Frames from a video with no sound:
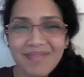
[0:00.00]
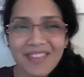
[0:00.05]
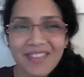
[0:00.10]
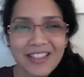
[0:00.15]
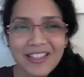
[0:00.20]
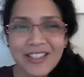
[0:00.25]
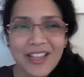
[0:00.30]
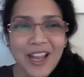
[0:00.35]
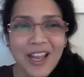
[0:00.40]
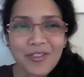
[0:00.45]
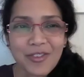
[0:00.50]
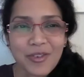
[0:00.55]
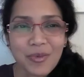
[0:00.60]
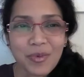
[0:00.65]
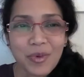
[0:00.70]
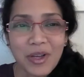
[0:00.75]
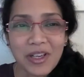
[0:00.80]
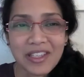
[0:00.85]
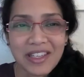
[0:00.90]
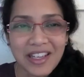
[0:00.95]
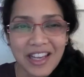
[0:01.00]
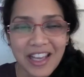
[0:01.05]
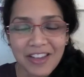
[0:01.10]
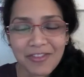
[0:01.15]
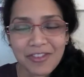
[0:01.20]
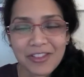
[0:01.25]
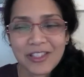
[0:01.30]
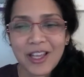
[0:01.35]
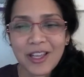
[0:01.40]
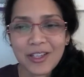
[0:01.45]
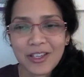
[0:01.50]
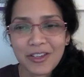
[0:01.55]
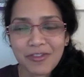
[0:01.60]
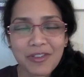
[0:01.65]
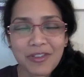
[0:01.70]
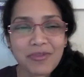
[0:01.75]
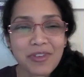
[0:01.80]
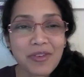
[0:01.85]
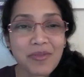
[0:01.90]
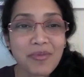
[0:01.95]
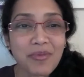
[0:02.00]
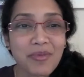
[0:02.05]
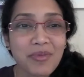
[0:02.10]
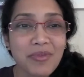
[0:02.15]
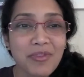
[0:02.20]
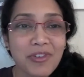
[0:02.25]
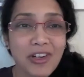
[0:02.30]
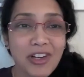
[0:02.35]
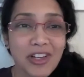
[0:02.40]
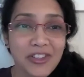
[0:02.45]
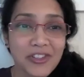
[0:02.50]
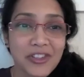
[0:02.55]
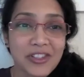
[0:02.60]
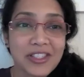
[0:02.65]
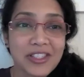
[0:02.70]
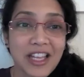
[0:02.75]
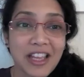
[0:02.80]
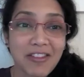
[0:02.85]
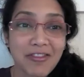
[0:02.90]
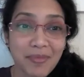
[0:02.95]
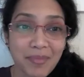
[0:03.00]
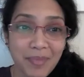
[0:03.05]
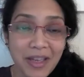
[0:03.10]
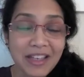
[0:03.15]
it's not, worldly life is not different from religious life.